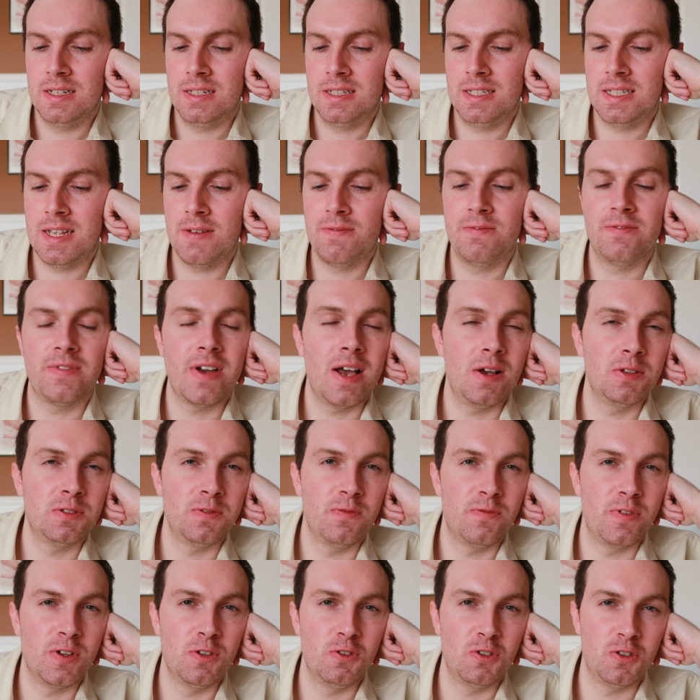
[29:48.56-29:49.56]

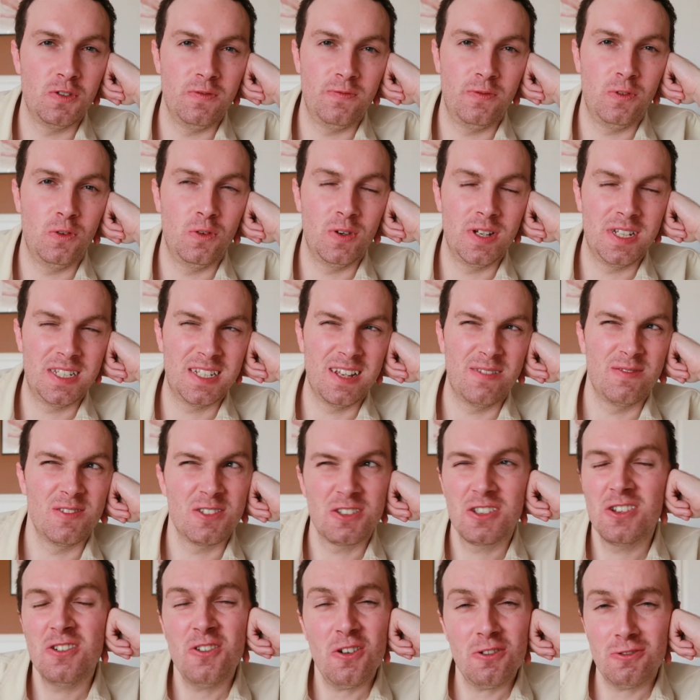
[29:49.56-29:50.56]

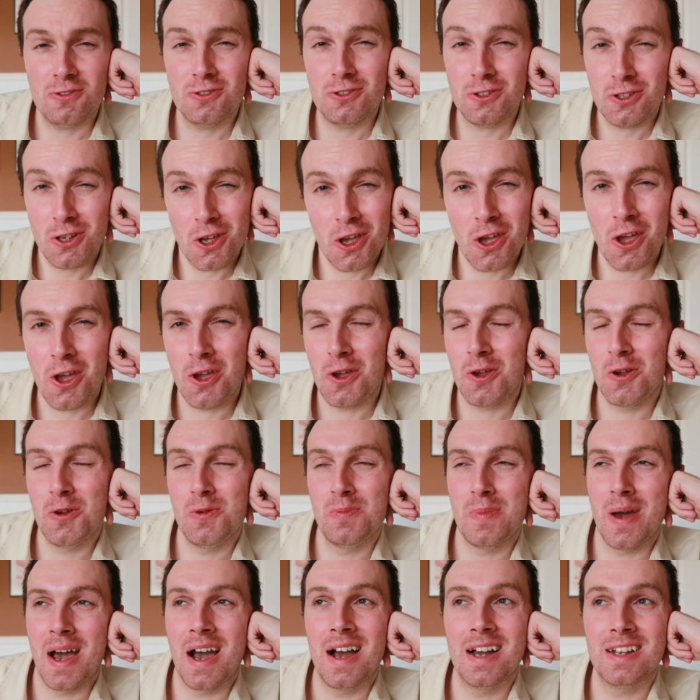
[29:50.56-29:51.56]
7,347, so not
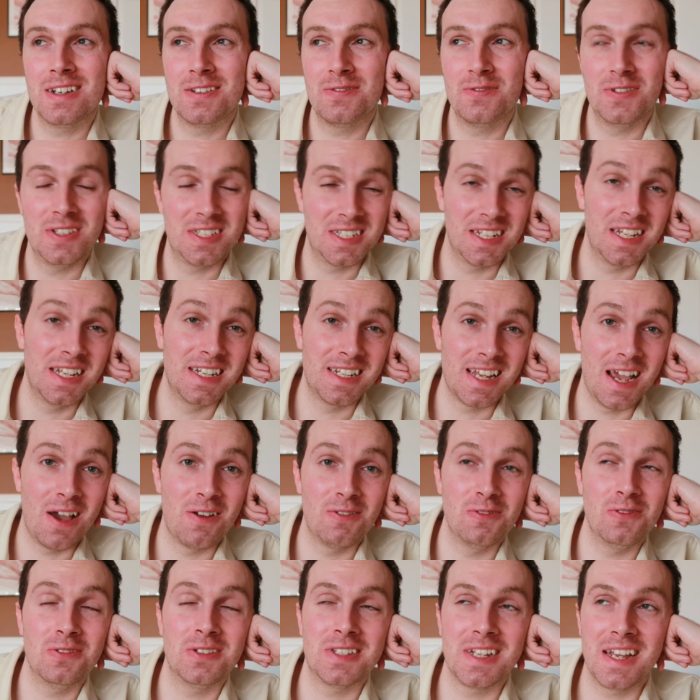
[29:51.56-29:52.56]
too bad for sitting
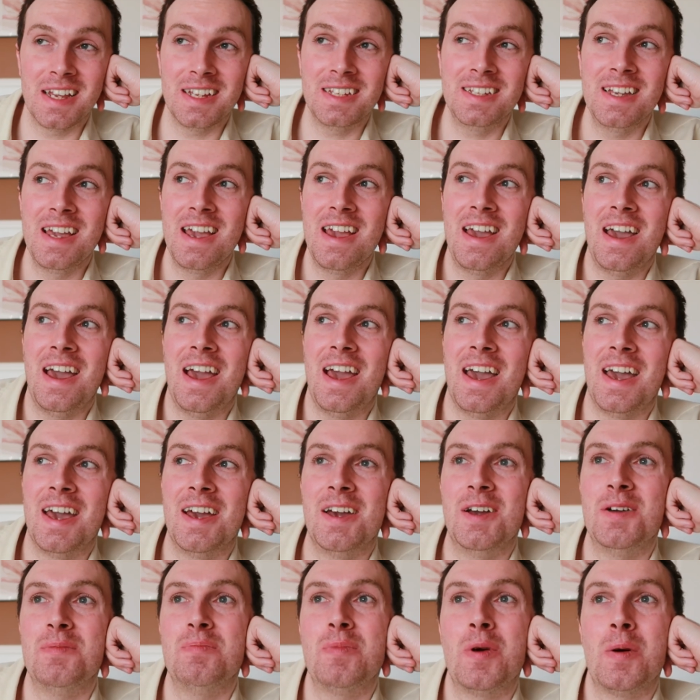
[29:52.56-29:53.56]
down all day.
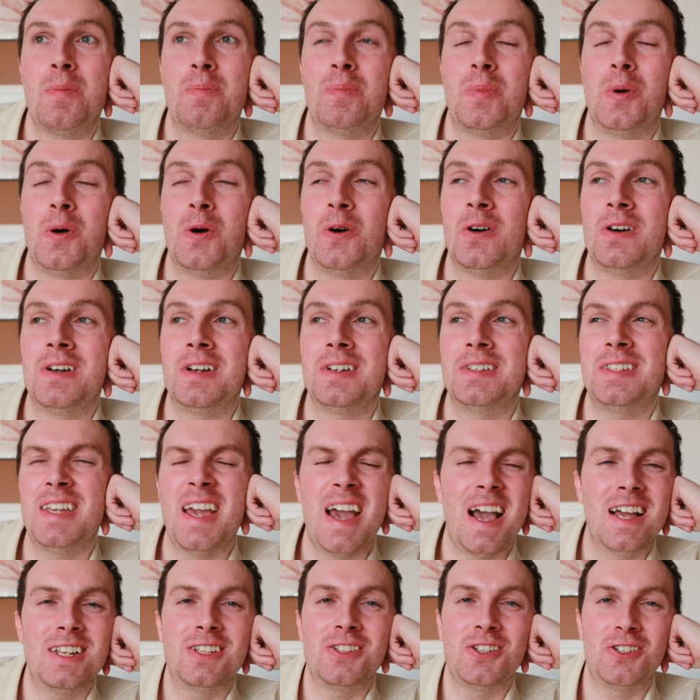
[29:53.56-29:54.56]
But
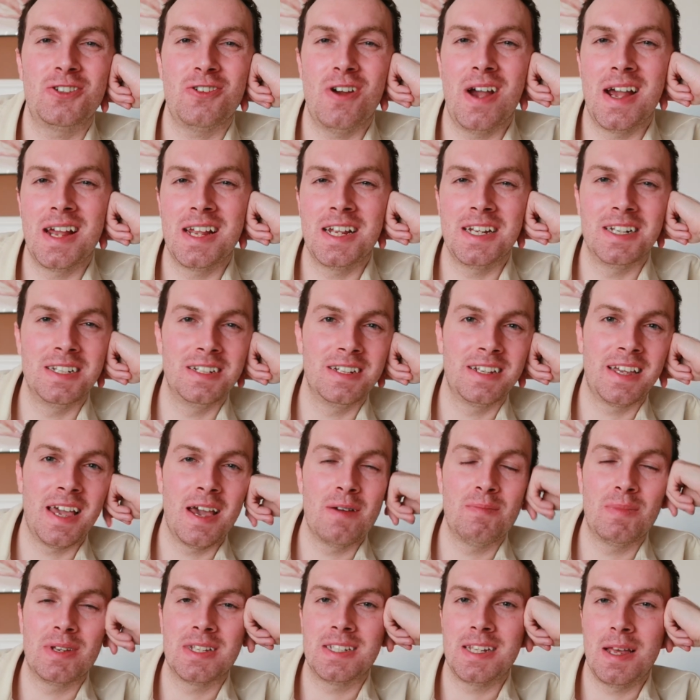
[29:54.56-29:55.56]
yeah, I just try and
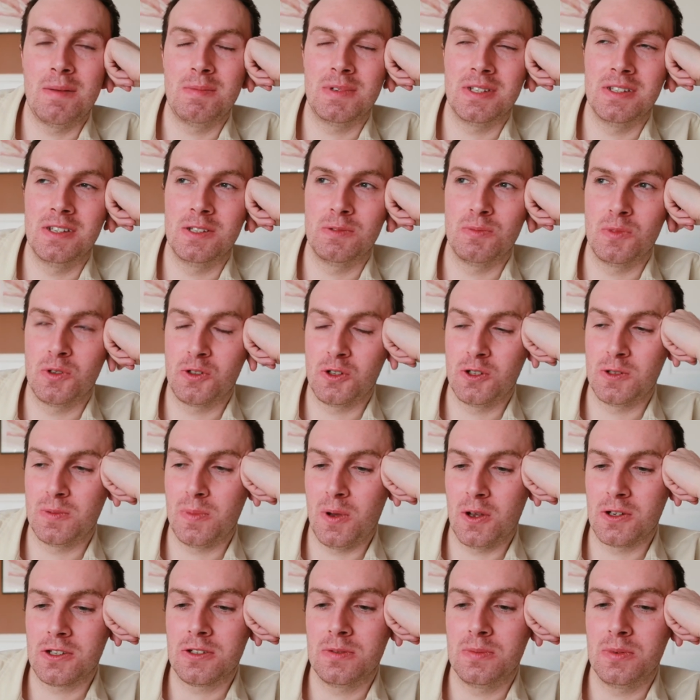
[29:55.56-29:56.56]
get my steps in as much as
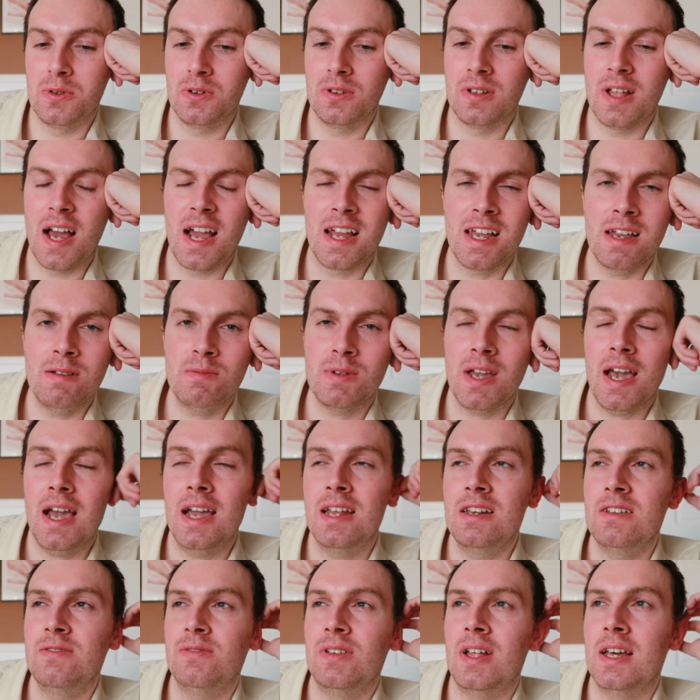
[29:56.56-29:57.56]
possible. I am
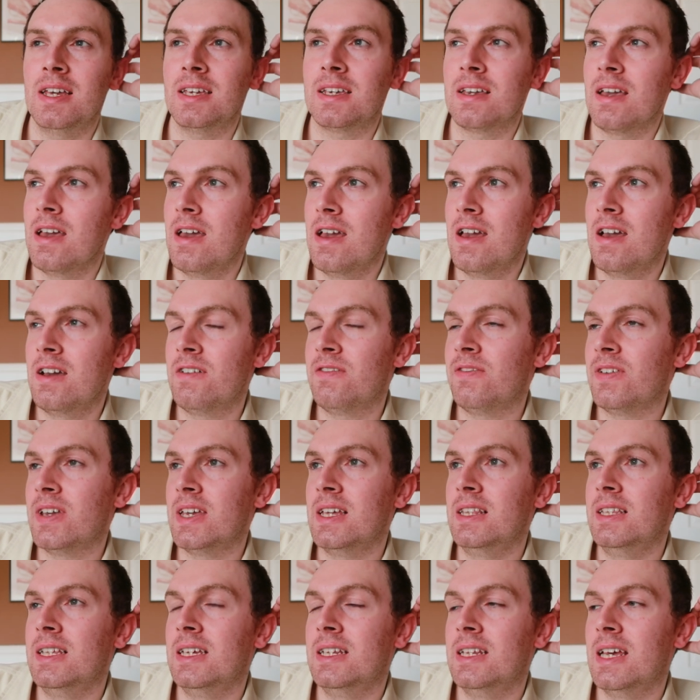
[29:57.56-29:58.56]
kind of like
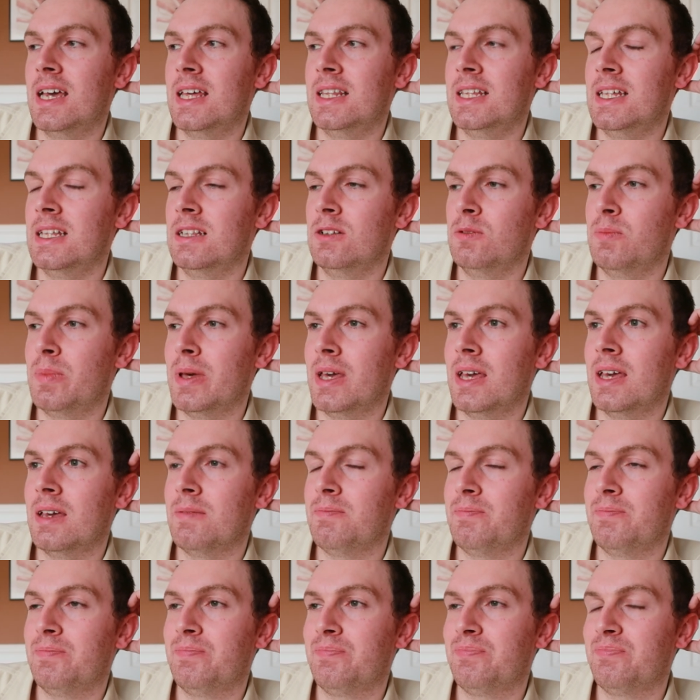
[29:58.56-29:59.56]
feeling a little
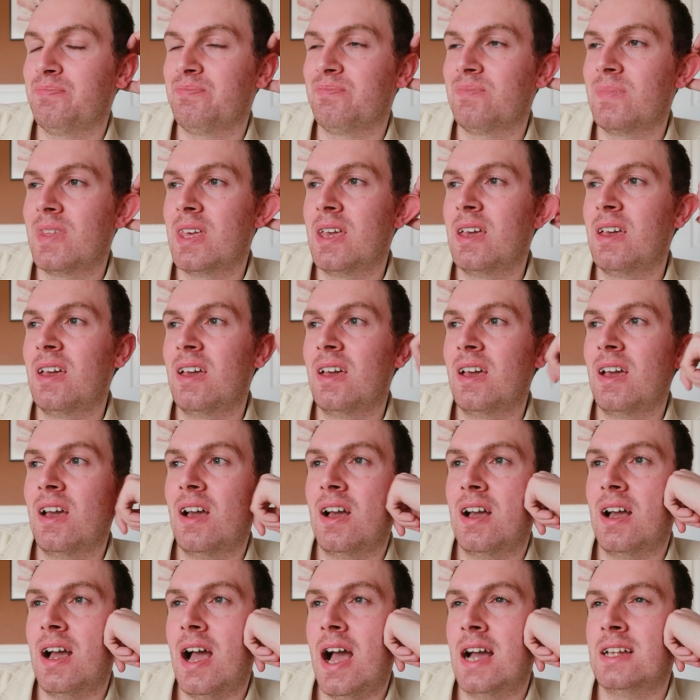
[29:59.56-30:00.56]
bit,
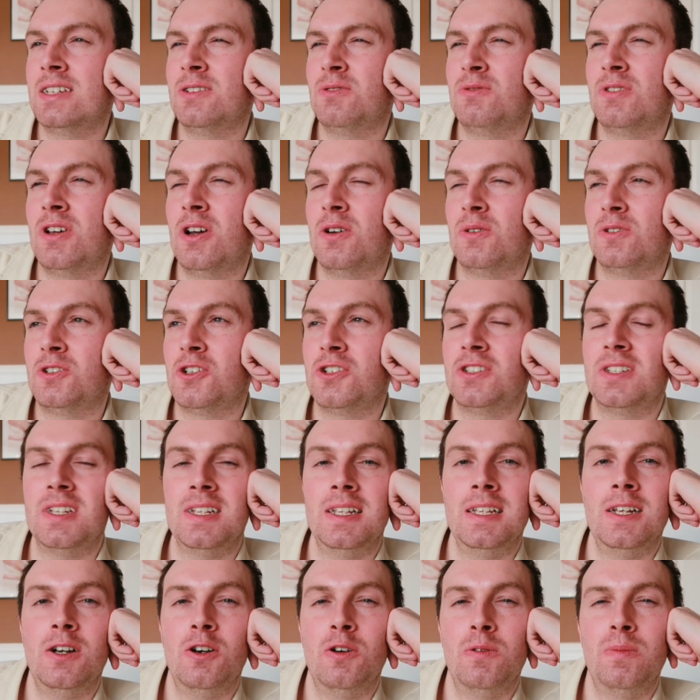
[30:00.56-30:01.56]
I don't know, just
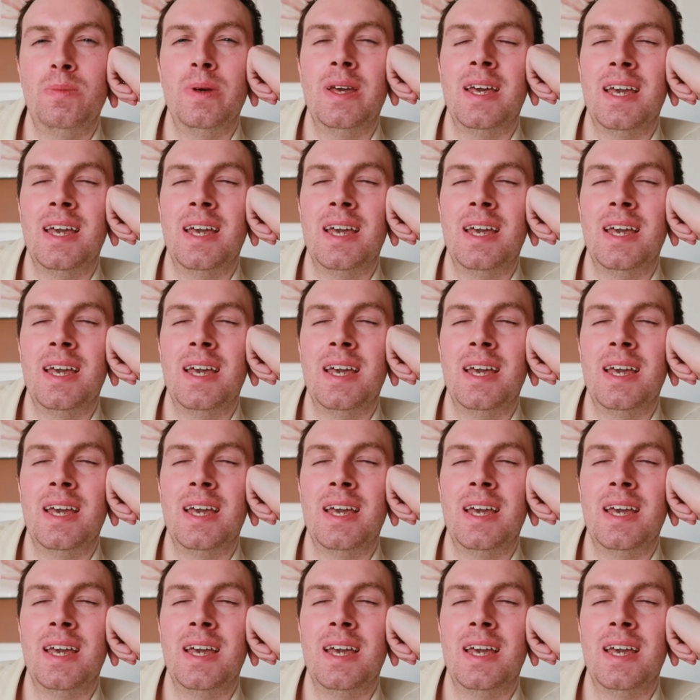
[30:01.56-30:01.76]
a little